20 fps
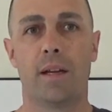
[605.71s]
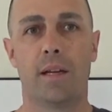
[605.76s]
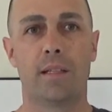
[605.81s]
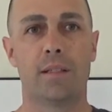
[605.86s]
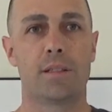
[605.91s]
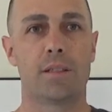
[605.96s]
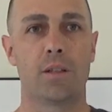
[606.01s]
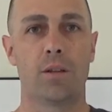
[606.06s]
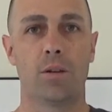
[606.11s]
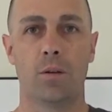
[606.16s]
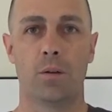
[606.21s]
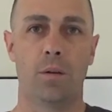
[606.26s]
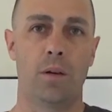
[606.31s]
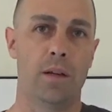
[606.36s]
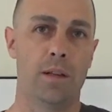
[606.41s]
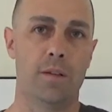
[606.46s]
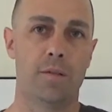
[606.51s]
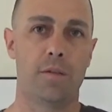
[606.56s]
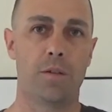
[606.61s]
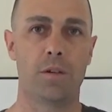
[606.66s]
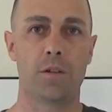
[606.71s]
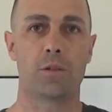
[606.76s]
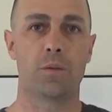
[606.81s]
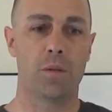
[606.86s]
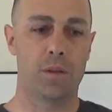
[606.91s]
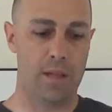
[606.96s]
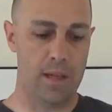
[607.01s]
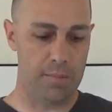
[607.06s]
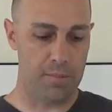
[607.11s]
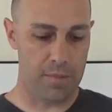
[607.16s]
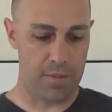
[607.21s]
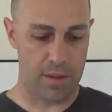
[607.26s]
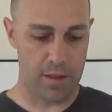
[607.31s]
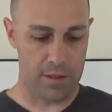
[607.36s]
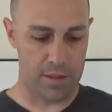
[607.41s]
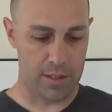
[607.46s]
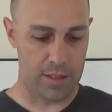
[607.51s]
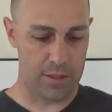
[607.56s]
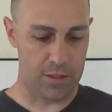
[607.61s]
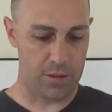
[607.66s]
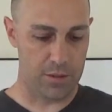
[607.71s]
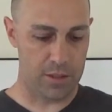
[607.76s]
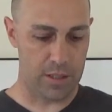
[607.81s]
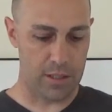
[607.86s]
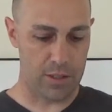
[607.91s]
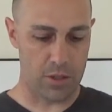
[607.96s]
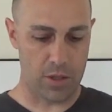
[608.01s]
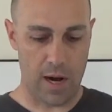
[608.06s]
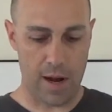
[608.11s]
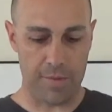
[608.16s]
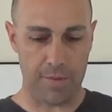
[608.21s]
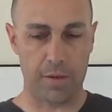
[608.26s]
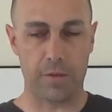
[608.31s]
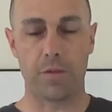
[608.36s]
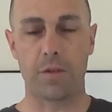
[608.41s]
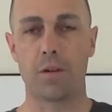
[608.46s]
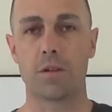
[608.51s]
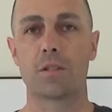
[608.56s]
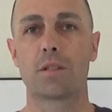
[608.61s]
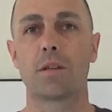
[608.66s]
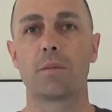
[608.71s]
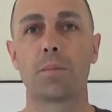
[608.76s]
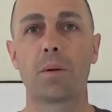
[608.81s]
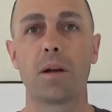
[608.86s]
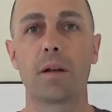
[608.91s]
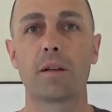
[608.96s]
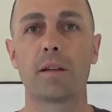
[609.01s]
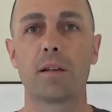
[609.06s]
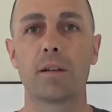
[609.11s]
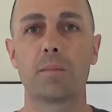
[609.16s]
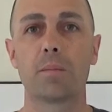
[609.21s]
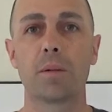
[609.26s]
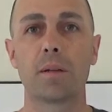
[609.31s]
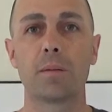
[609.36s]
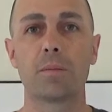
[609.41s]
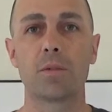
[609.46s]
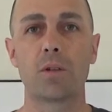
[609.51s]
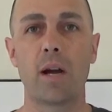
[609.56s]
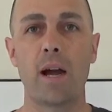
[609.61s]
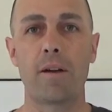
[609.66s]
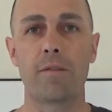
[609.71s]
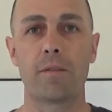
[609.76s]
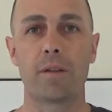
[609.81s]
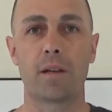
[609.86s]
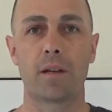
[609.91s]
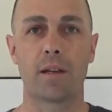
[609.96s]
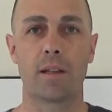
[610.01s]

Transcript: And so on the first one, since you said traffic first, they're probably going to blame traffic.